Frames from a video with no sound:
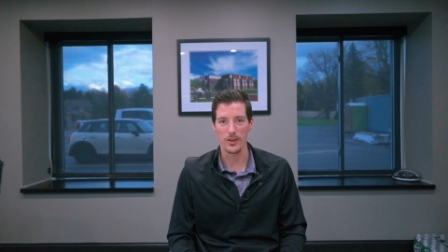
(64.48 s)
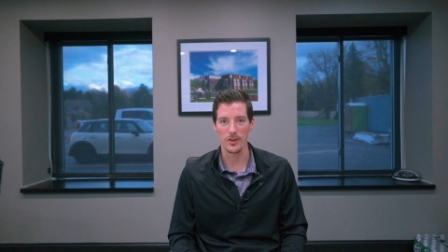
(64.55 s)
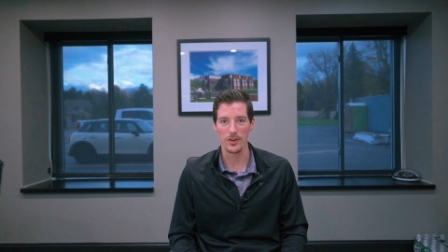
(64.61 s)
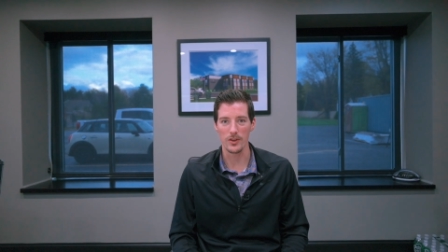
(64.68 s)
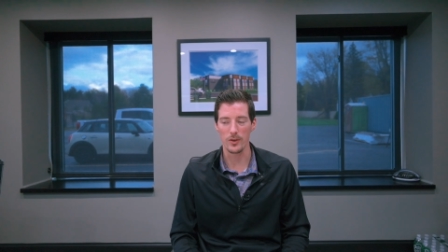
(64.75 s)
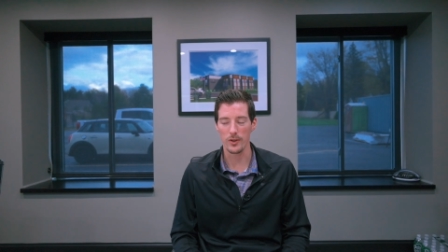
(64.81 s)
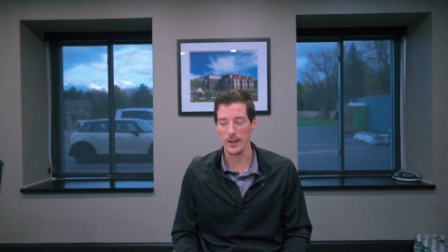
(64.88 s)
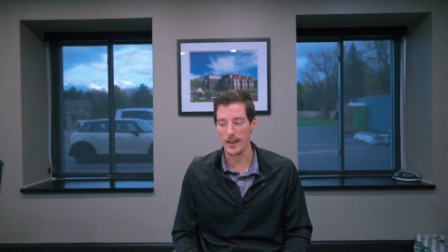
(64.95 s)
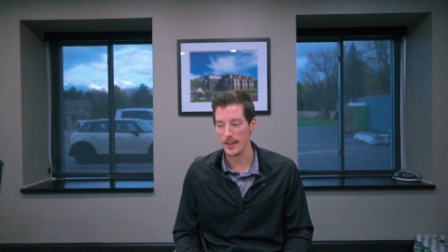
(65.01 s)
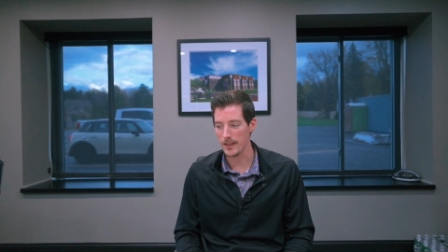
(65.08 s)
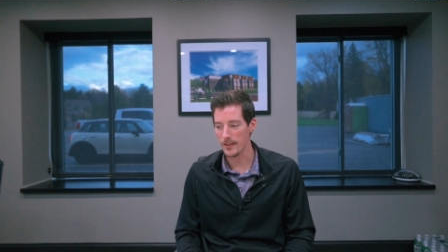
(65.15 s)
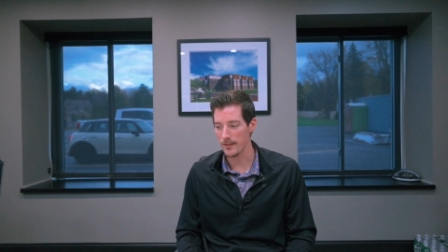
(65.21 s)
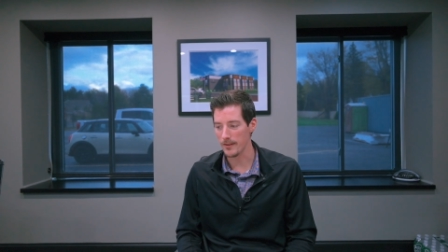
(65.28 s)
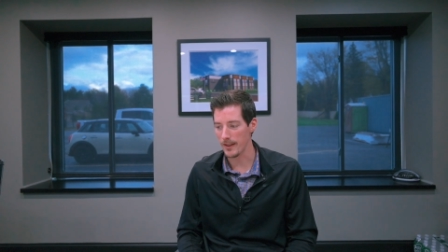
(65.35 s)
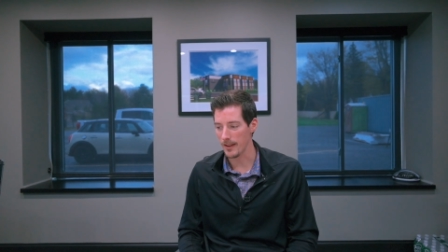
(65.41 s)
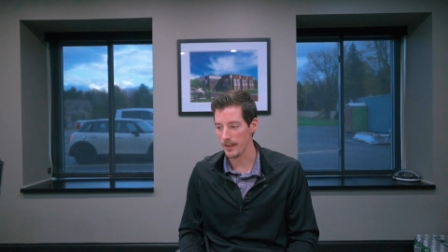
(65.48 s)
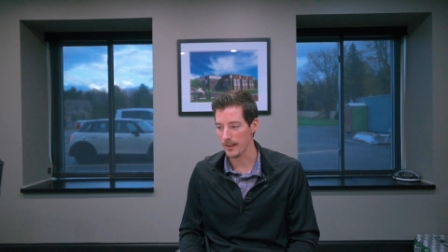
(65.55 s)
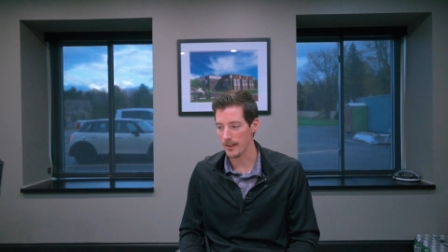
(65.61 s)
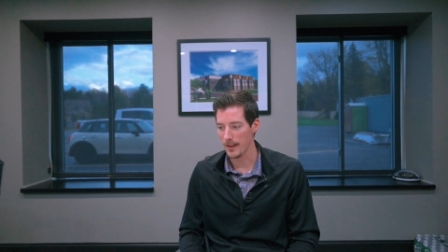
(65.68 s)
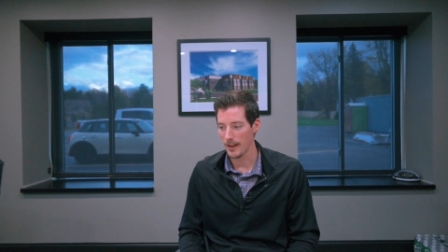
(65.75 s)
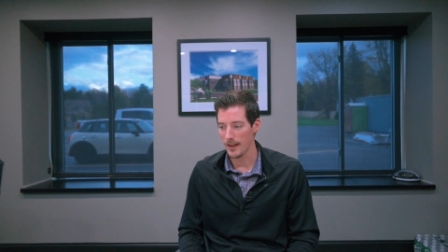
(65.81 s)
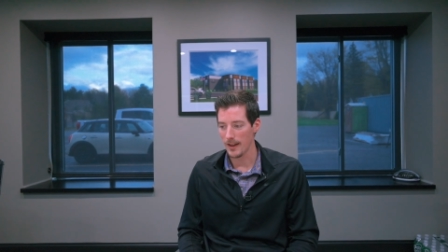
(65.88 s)
It was creative, and
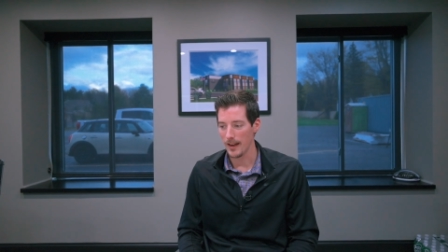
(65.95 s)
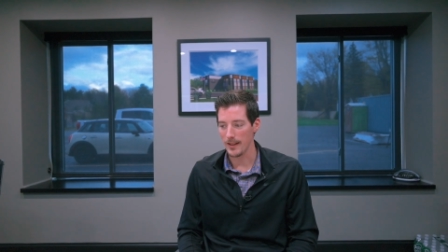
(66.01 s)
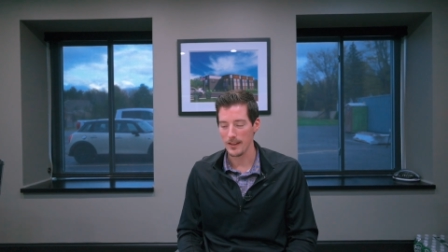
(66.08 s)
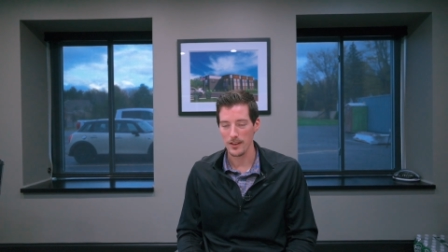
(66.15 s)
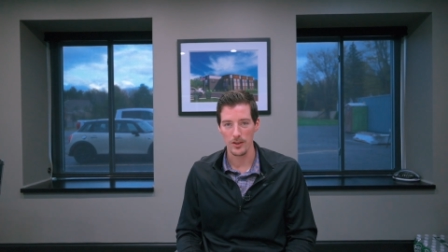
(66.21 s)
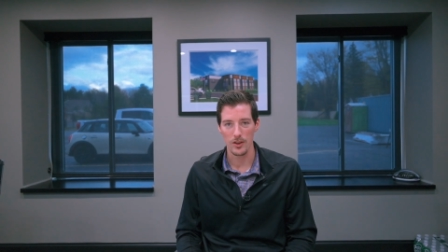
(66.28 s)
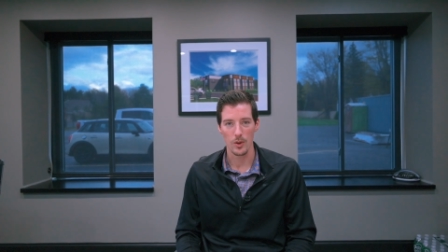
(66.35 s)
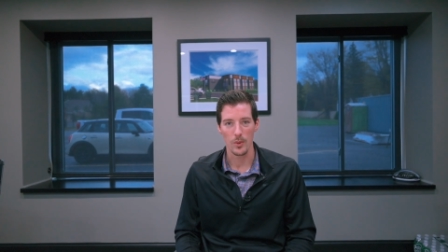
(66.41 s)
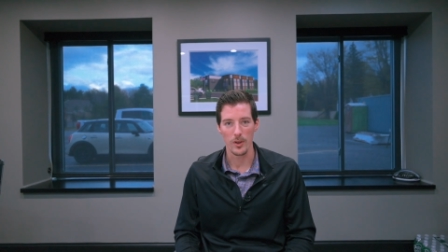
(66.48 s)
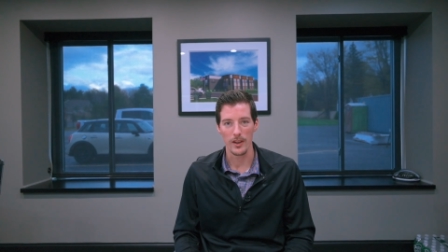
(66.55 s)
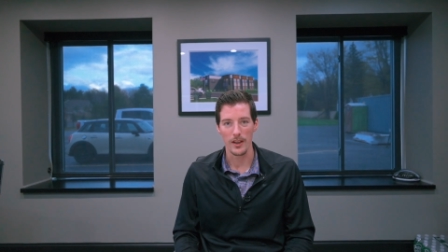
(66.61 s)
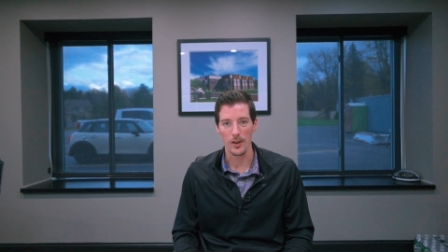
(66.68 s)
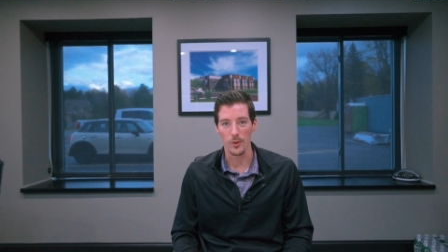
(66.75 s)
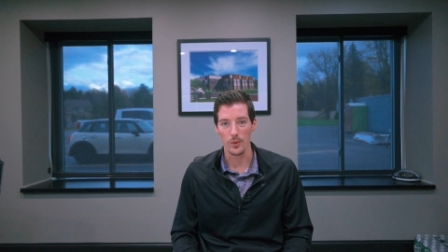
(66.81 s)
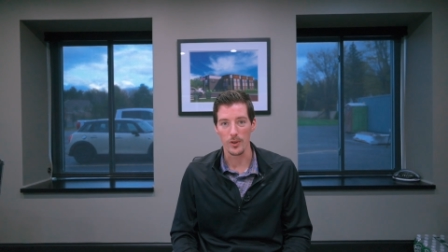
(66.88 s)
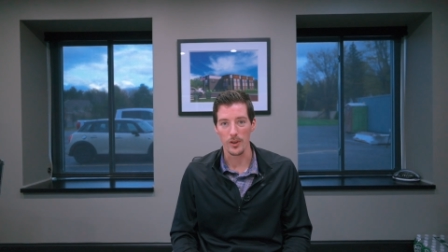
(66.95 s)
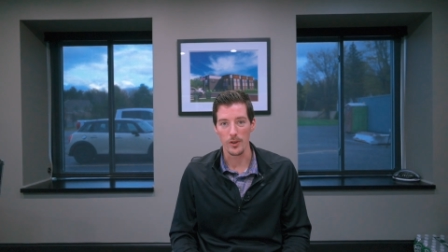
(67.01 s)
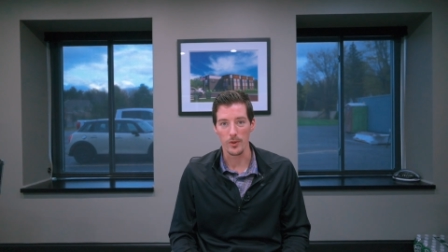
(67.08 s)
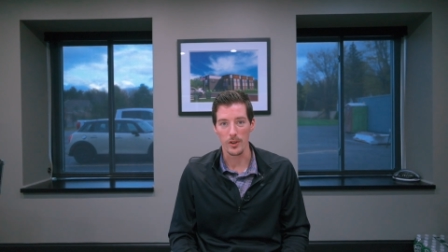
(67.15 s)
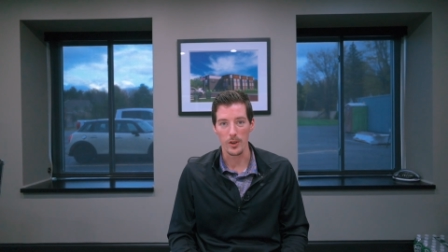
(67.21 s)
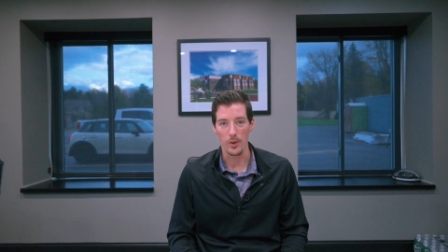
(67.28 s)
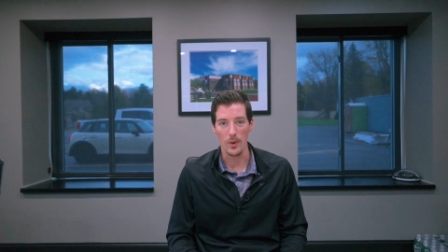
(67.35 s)
I think it's going to work out really,
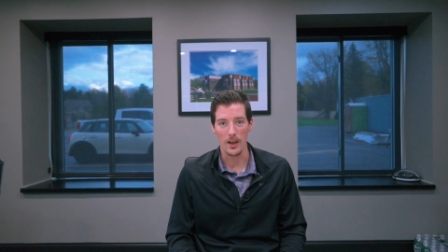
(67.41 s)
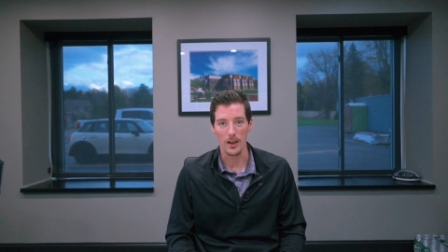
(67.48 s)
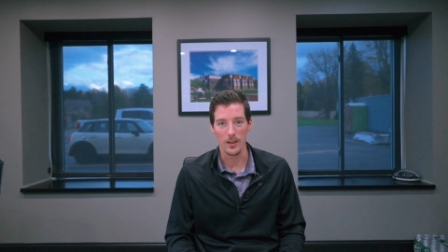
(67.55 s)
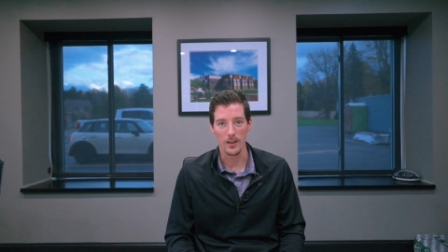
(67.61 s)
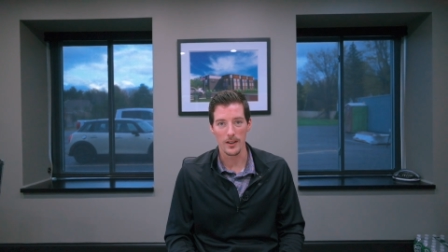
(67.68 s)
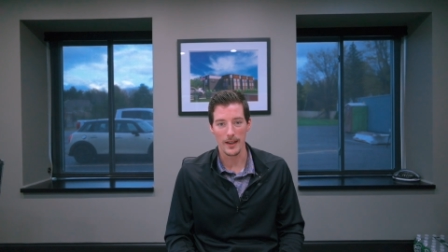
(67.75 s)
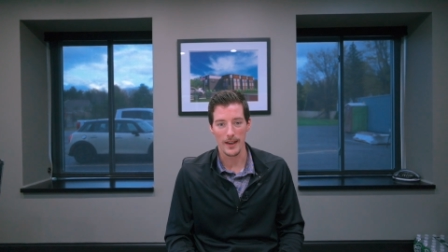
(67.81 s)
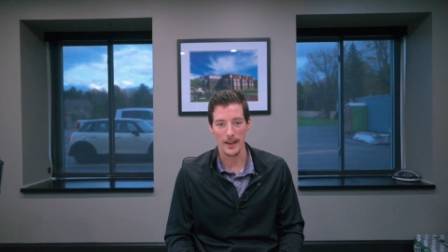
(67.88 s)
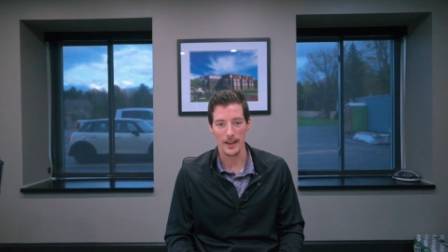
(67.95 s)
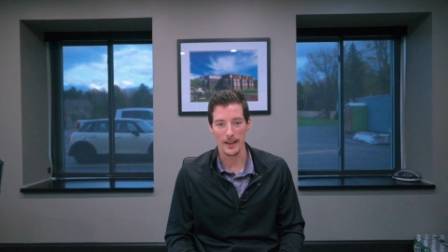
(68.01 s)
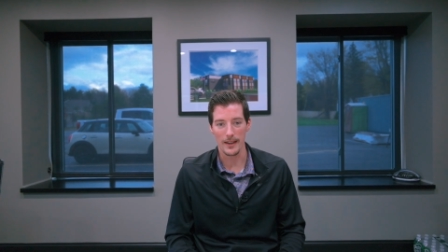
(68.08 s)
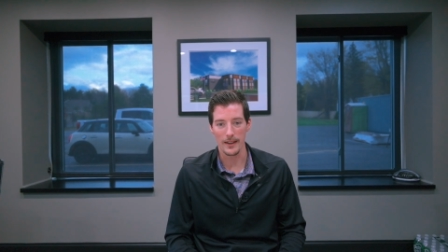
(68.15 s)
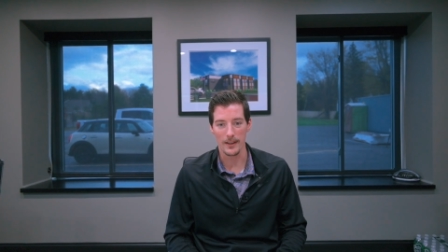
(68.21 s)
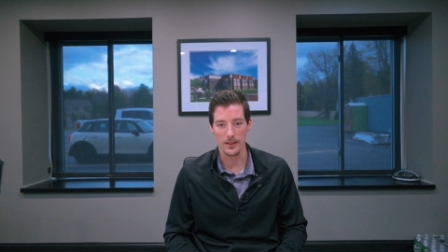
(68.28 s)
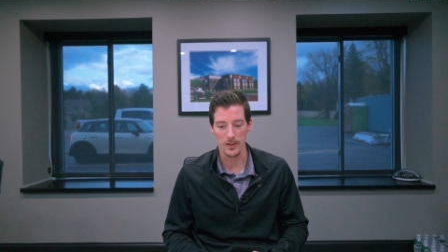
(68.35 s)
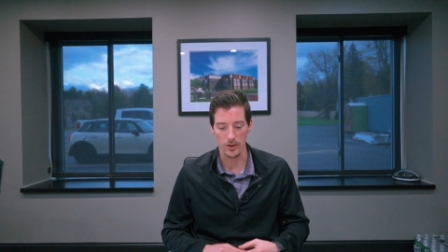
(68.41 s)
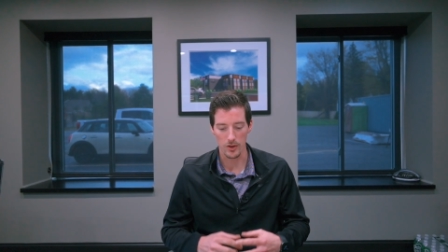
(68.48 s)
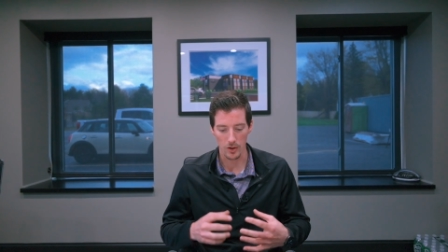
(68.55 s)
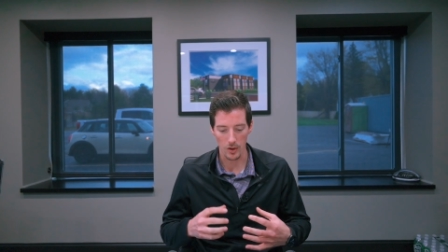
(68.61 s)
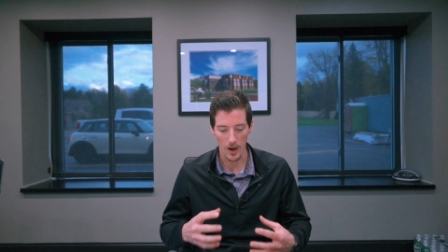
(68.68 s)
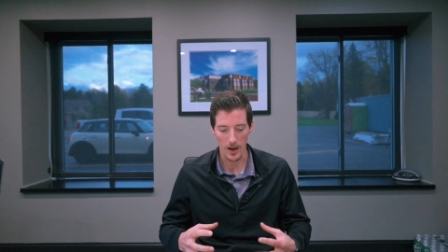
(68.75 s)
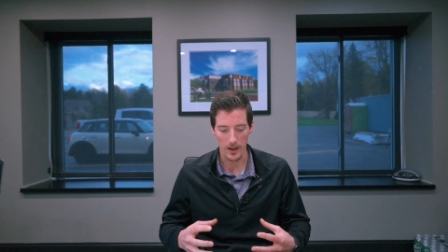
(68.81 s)
really well. And it's a
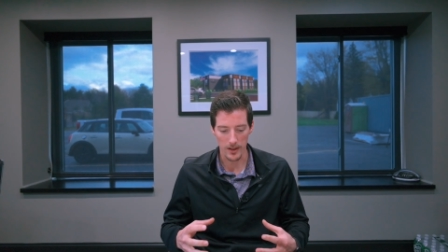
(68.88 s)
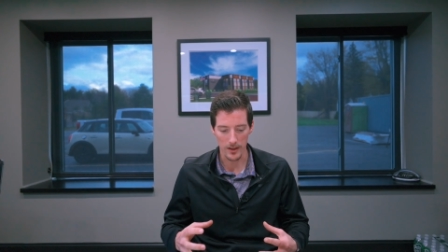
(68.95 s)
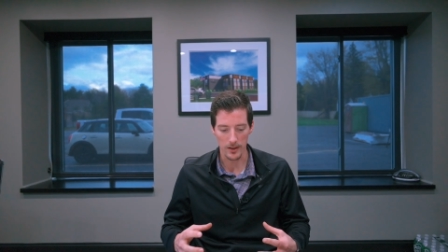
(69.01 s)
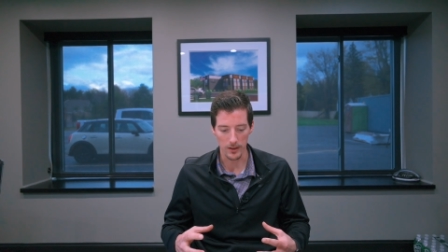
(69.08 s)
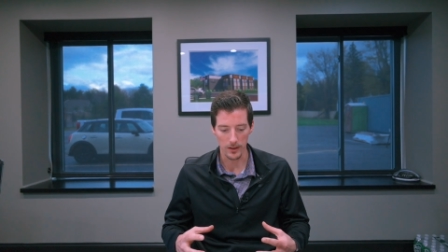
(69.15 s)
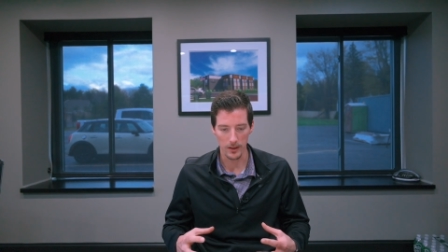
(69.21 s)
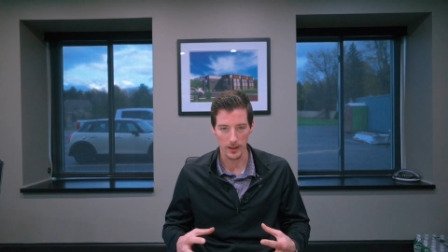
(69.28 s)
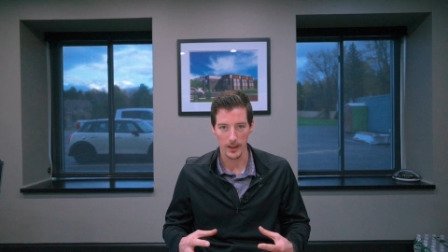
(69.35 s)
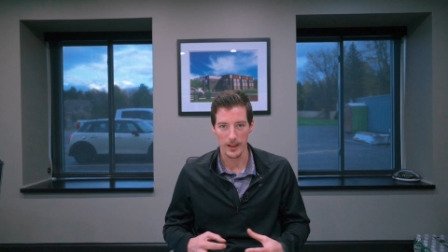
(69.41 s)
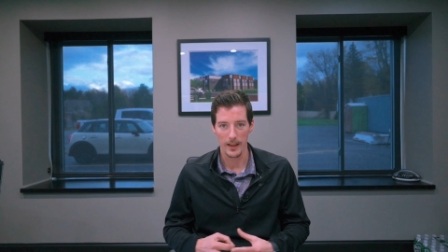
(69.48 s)
strong deal.